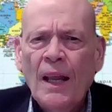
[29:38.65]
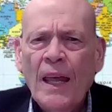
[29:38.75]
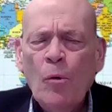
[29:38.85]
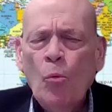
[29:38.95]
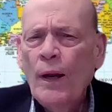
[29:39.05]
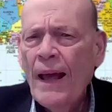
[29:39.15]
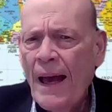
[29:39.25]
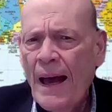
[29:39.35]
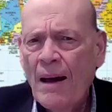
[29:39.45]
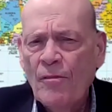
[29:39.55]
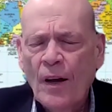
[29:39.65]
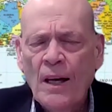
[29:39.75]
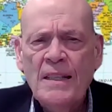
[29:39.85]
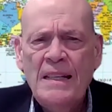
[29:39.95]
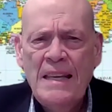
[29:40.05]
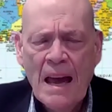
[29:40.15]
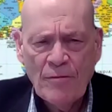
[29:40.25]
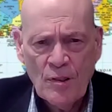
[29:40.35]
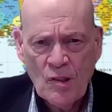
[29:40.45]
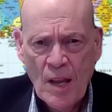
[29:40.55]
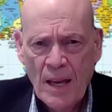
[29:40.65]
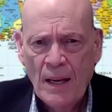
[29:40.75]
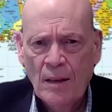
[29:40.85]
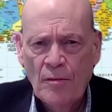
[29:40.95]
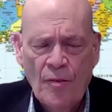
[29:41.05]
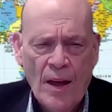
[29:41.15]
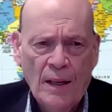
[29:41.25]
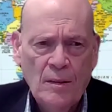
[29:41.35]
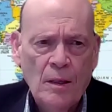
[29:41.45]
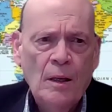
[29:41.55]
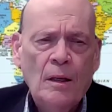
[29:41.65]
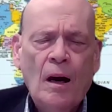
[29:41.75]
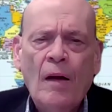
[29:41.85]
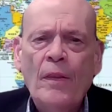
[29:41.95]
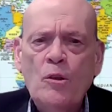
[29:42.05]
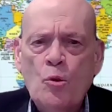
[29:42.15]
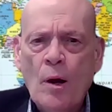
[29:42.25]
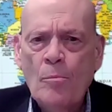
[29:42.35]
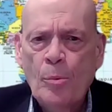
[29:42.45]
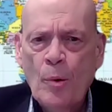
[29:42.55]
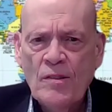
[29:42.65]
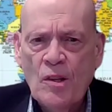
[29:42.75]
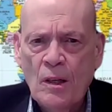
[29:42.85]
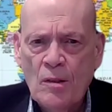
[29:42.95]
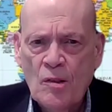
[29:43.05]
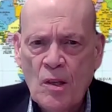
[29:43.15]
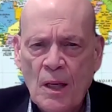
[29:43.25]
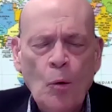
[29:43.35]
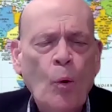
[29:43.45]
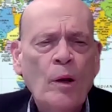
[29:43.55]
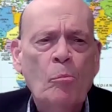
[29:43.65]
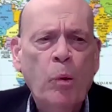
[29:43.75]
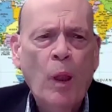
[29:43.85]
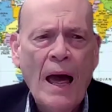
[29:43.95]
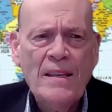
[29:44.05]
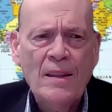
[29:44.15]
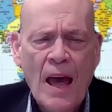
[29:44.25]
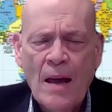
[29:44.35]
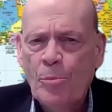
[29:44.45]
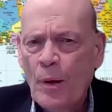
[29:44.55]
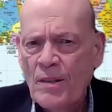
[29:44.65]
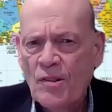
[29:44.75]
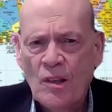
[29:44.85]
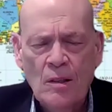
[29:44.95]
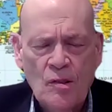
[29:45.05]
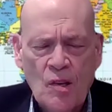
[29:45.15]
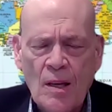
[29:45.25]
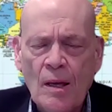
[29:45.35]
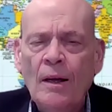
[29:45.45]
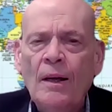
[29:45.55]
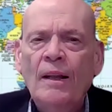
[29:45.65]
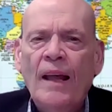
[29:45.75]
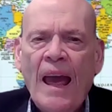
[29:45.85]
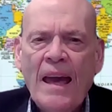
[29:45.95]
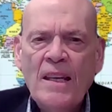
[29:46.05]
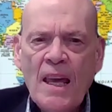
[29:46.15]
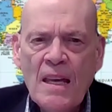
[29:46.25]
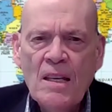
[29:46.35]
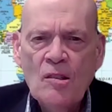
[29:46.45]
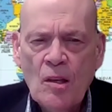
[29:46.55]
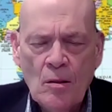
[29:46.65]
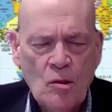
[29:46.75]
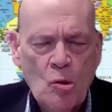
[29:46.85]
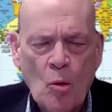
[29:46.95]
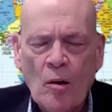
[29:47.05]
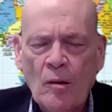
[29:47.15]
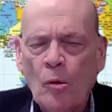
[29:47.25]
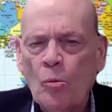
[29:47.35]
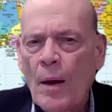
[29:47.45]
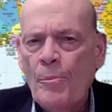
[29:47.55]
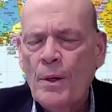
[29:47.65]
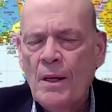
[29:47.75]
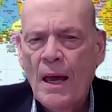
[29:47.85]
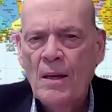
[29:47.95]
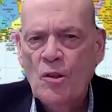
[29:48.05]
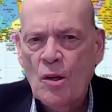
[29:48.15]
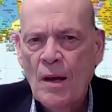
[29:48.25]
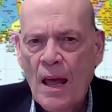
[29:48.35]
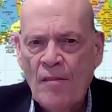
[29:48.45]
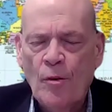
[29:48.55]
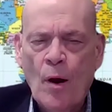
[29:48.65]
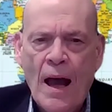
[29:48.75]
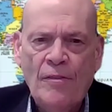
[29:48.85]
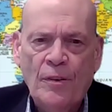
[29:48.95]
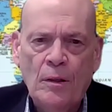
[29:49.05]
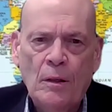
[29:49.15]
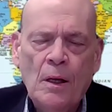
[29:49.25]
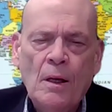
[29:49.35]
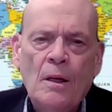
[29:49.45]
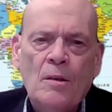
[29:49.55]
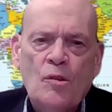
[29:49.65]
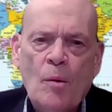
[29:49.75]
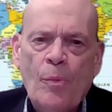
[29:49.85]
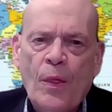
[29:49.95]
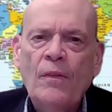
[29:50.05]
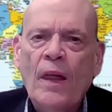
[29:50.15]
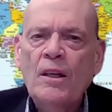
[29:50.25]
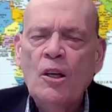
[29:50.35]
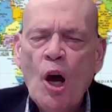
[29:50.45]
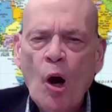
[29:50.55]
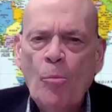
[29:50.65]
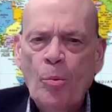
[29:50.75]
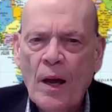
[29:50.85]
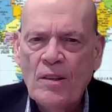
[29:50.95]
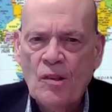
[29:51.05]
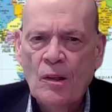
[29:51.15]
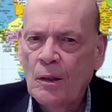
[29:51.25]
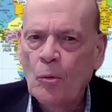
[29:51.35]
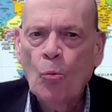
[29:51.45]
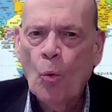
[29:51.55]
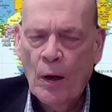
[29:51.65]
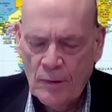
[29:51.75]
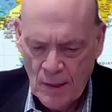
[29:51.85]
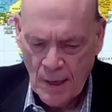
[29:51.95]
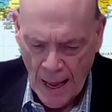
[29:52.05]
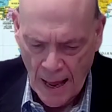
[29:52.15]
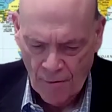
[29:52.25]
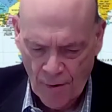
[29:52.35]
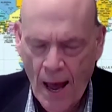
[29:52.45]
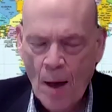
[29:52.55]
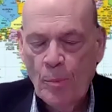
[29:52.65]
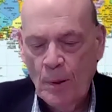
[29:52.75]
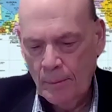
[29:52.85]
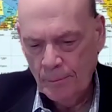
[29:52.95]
It would have a devastating effect on the Trump presidency. It would blight that presidency and his historical reputation ever after, something that no president wants to have happen.